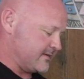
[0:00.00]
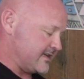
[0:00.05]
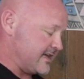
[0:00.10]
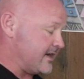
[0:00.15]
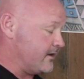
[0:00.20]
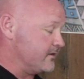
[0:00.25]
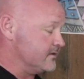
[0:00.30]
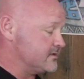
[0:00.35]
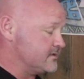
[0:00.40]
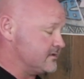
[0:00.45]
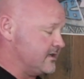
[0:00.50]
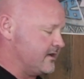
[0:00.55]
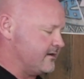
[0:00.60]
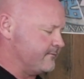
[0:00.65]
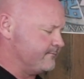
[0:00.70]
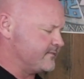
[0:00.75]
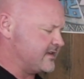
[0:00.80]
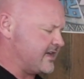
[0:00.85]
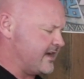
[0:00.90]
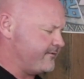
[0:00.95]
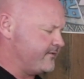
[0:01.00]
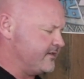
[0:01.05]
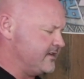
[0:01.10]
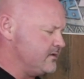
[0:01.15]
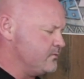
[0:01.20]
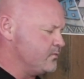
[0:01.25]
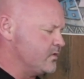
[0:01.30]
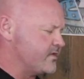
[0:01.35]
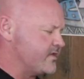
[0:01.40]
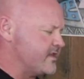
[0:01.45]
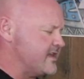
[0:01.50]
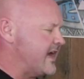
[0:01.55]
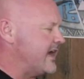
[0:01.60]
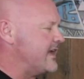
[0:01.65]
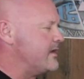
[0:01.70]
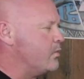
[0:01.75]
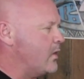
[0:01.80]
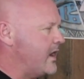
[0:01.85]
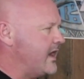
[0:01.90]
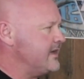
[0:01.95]
caffeine with the
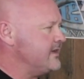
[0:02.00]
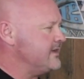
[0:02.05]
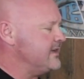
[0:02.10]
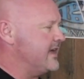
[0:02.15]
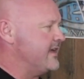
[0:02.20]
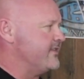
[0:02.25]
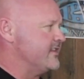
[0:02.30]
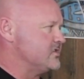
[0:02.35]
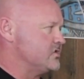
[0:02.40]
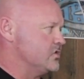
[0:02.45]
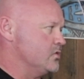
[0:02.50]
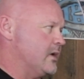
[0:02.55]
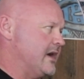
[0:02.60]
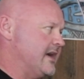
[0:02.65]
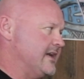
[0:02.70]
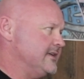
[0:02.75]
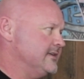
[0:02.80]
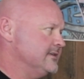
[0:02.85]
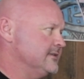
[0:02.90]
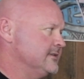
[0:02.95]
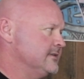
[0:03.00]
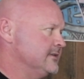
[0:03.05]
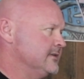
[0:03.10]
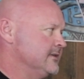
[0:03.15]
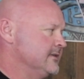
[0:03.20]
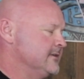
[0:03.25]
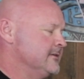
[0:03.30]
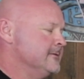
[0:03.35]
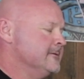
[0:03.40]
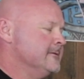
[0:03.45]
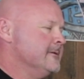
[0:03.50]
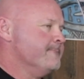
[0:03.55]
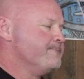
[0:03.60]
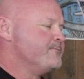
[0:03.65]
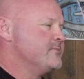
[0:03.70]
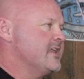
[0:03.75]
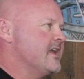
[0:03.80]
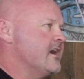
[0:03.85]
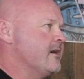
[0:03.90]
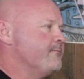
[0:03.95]
A1 and the 2A.
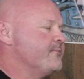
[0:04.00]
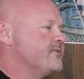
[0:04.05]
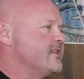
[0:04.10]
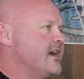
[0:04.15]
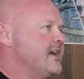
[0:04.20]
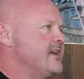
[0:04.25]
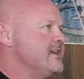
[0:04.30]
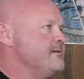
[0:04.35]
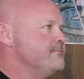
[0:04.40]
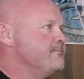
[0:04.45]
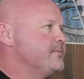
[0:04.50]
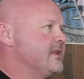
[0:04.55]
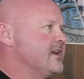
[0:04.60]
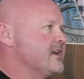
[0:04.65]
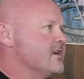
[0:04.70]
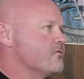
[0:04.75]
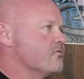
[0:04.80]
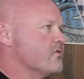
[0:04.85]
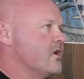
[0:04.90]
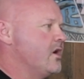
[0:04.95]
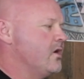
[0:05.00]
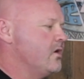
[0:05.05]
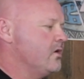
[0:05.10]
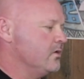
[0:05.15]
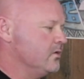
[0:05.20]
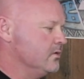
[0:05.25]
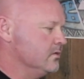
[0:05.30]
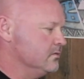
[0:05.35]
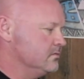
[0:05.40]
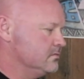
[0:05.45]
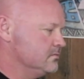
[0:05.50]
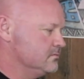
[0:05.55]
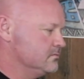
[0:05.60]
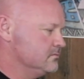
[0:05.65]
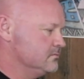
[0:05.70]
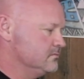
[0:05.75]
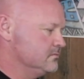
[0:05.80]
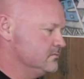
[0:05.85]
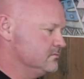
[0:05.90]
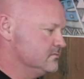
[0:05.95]
Now, they play a role.
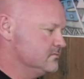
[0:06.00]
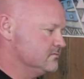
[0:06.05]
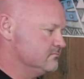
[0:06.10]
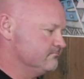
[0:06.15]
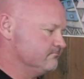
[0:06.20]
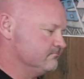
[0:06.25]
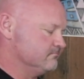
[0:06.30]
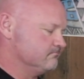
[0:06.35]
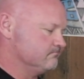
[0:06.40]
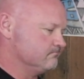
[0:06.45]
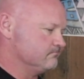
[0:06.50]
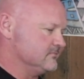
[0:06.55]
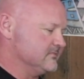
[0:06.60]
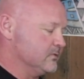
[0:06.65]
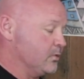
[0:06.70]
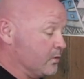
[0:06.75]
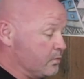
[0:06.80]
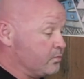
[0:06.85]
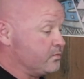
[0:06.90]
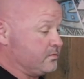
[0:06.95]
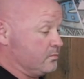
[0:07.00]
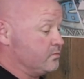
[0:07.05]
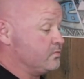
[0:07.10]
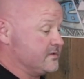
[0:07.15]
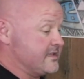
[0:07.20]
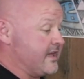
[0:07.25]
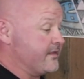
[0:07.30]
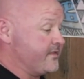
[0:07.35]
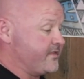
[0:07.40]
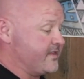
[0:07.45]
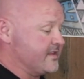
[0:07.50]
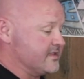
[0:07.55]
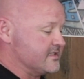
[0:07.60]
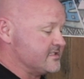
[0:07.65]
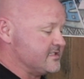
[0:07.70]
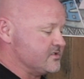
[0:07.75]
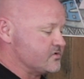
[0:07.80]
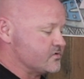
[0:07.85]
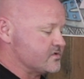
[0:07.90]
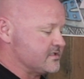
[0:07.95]
Well, the other thing
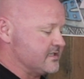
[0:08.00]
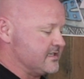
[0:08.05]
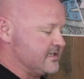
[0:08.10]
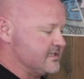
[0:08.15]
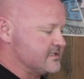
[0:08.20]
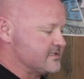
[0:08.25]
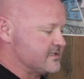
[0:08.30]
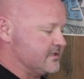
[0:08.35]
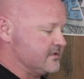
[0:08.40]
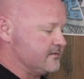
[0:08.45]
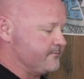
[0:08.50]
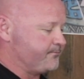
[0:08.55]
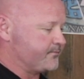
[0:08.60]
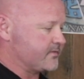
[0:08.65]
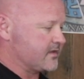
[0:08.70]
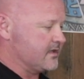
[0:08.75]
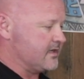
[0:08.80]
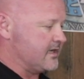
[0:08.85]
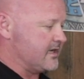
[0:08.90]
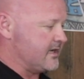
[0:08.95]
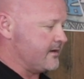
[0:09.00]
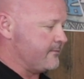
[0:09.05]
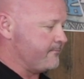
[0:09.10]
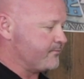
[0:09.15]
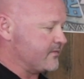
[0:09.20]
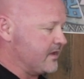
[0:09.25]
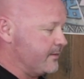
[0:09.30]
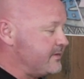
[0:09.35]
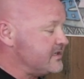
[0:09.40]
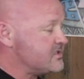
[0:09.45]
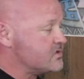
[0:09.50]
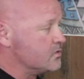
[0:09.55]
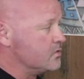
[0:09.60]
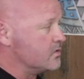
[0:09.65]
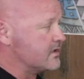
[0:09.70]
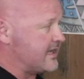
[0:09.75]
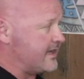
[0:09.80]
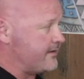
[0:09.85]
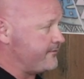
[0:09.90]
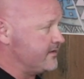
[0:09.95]
that's interesting is that habitual
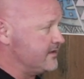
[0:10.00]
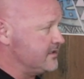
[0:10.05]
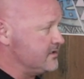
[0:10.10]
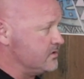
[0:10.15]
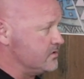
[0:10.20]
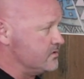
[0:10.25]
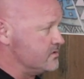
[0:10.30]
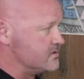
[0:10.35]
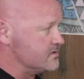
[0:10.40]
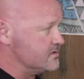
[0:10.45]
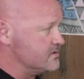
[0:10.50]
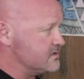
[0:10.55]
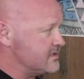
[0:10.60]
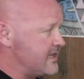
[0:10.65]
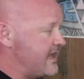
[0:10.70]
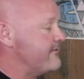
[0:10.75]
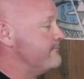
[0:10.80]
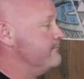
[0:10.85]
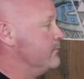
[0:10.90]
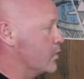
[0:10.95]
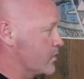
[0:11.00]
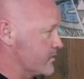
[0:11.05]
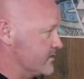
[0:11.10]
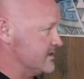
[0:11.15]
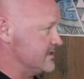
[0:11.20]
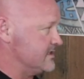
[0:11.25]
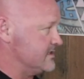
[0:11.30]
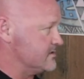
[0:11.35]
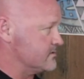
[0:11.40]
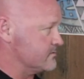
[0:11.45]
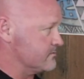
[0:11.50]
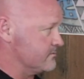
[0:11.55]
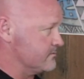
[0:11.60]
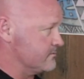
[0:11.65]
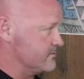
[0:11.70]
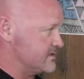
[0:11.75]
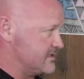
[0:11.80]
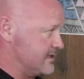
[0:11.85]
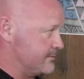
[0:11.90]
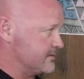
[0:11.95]
caffeine users have more of these
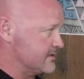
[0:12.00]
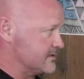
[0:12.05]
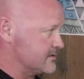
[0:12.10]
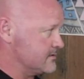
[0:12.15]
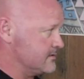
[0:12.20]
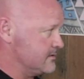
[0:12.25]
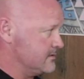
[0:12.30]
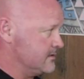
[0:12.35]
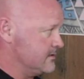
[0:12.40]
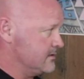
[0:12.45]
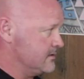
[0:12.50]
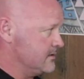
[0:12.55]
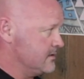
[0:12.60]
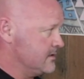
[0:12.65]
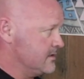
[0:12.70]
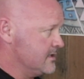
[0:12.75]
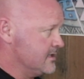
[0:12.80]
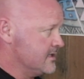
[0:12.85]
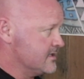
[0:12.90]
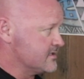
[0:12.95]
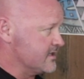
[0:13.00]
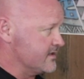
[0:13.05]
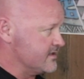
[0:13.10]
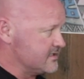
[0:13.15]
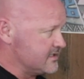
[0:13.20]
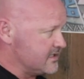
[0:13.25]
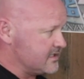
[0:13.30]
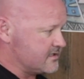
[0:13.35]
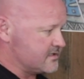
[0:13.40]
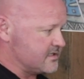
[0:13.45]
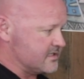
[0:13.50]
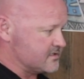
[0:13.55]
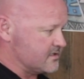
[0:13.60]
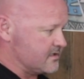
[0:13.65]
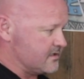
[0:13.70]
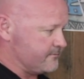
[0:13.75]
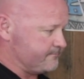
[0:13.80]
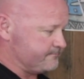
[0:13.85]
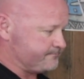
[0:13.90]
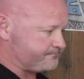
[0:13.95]
receptors. So there's
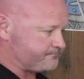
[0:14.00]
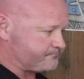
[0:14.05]
an